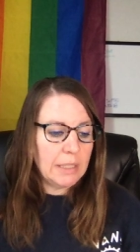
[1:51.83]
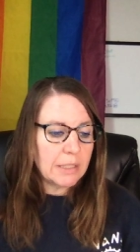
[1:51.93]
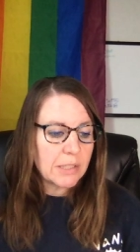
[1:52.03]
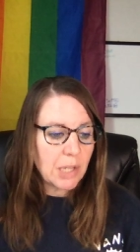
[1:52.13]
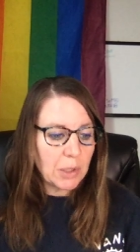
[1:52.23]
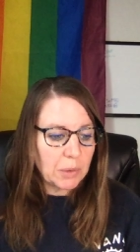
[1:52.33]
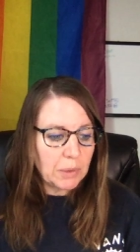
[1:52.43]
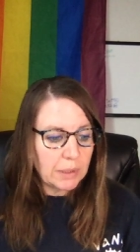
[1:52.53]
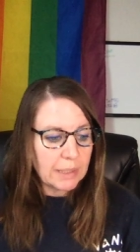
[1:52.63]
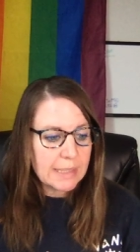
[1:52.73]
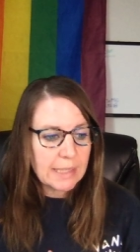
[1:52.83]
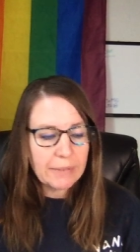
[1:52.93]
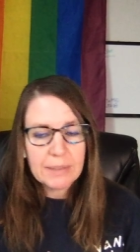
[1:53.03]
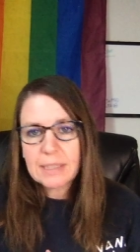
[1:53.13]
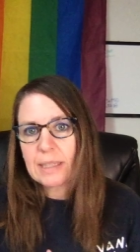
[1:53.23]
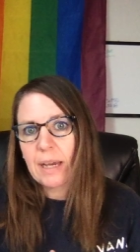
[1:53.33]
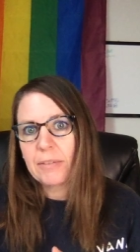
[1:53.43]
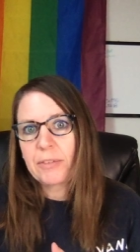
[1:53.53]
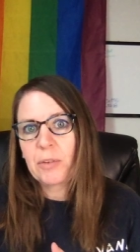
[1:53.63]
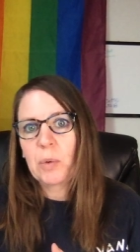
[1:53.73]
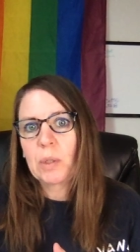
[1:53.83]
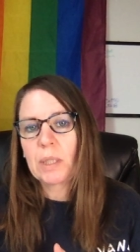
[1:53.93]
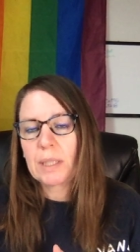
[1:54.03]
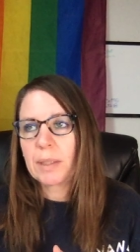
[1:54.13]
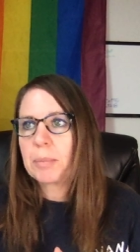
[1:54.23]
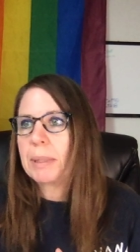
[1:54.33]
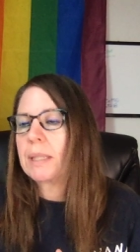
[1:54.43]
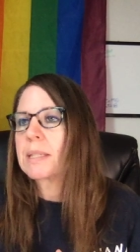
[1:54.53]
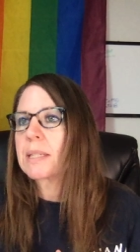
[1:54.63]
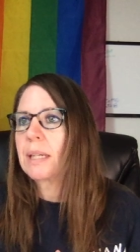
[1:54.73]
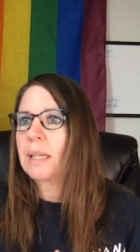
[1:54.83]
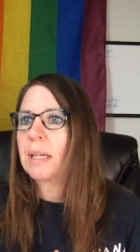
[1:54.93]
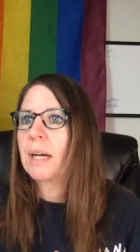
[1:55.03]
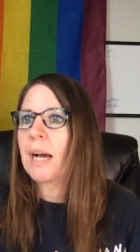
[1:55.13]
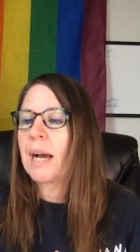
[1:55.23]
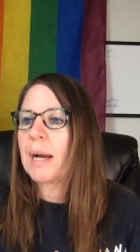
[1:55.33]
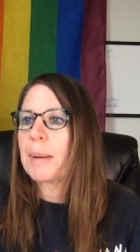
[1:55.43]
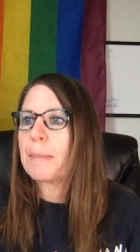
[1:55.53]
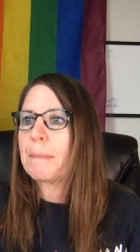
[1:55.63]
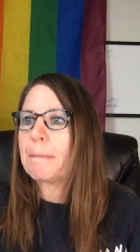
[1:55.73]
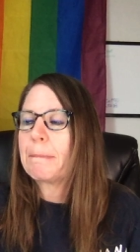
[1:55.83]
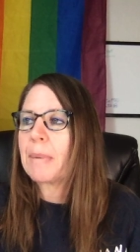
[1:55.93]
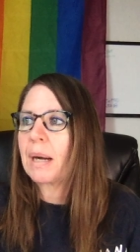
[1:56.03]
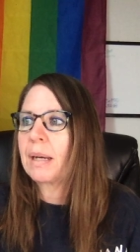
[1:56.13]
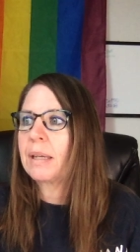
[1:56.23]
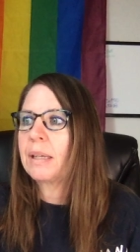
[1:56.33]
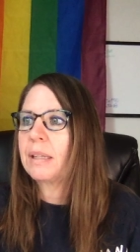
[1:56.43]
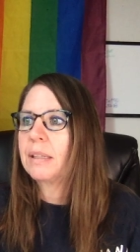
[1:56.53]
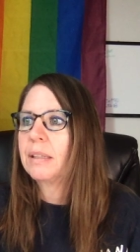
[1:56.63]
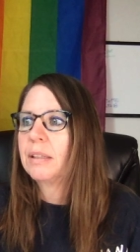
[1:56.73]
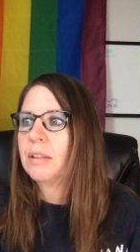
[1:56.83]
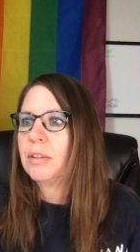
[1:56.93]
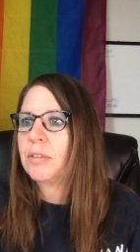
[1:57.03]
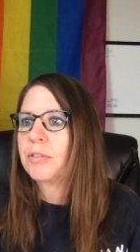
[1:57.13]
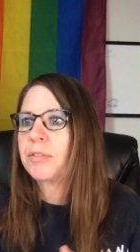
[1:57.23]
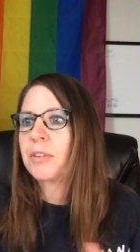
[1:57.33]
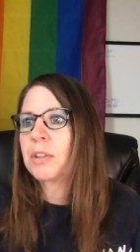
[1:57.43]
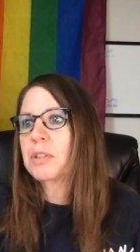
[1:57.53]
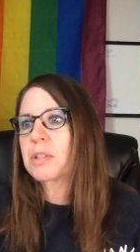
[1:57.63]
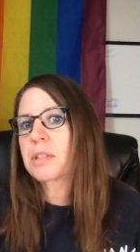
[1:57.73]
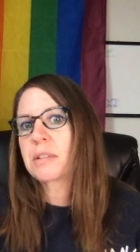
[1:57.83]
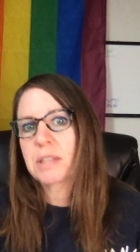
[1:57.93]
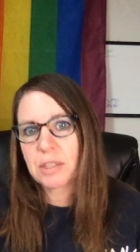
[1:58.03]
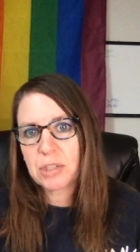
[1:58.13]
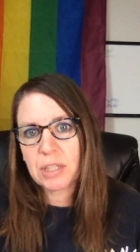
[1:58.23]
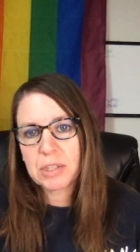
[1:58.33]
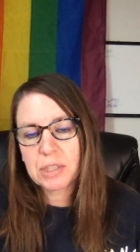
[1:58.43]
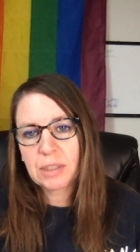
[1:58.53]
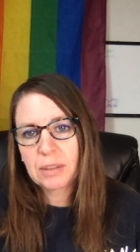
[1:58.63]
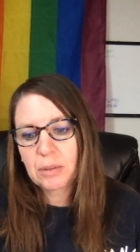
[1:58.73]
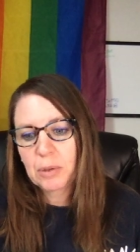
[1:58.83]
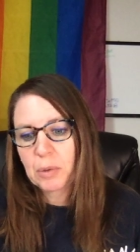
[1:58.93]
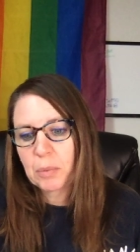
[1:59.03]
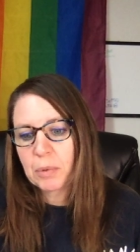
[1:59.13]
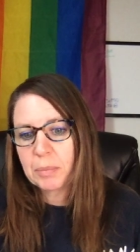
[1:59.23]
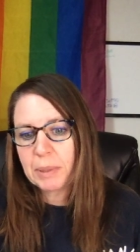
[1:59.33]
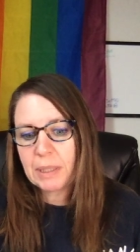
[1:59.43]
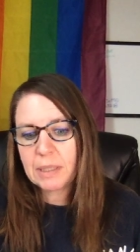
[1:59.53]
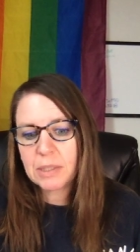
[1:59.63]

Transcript: So let's dive into that for a little bit. Um, my first suggestion would be